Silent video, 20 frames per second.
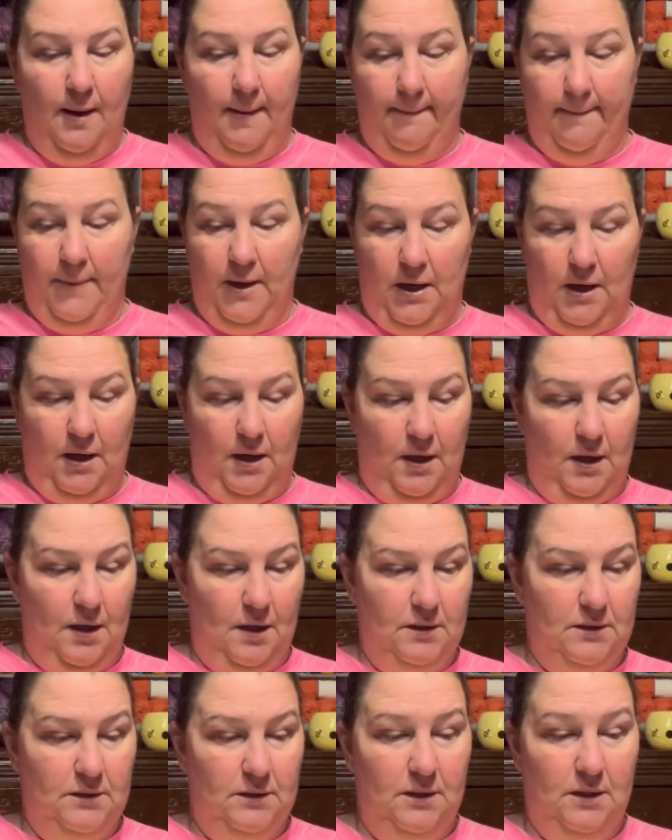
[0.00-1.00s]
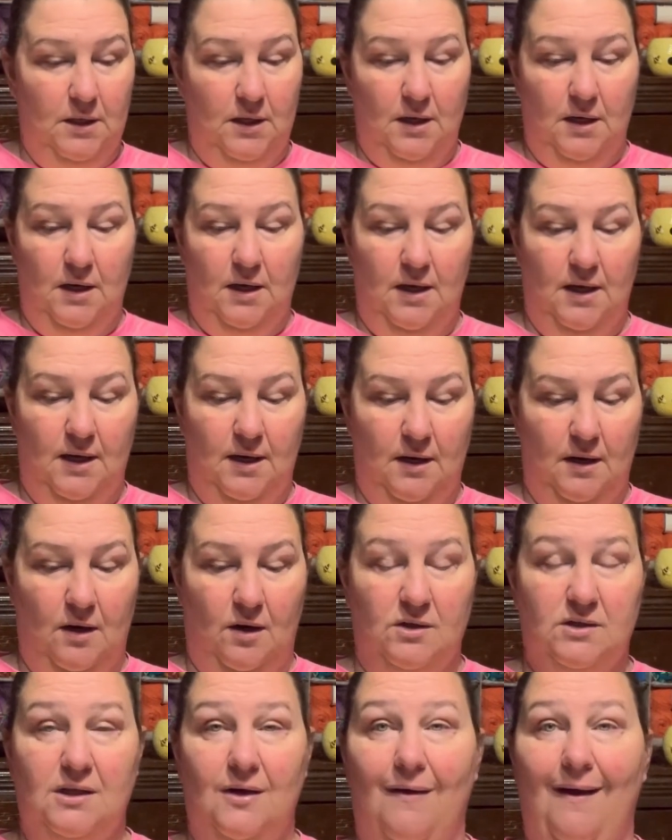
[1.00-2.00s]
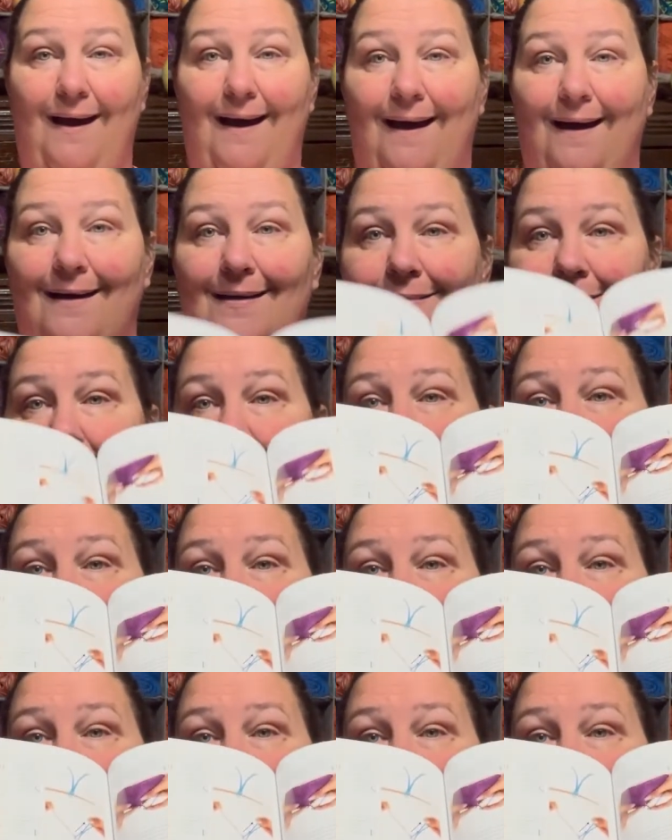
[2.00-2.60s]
And it also has